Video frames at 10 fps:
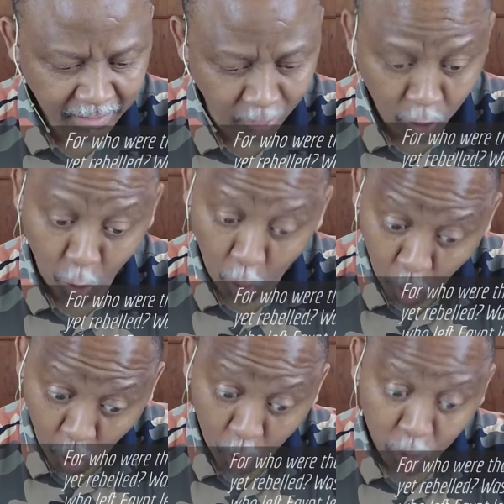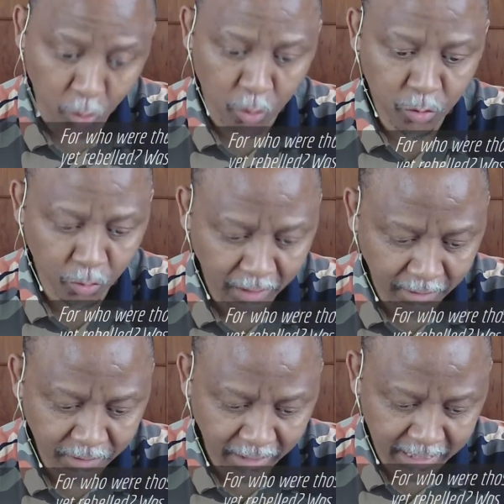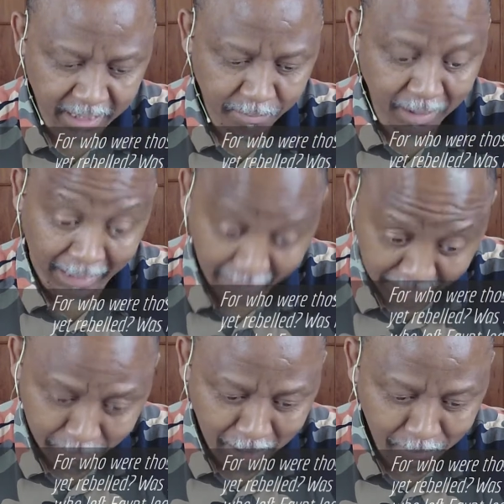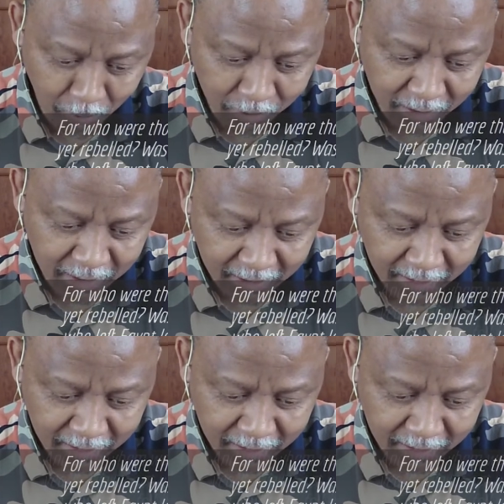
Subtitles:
not all those who left Egypt led by Moses?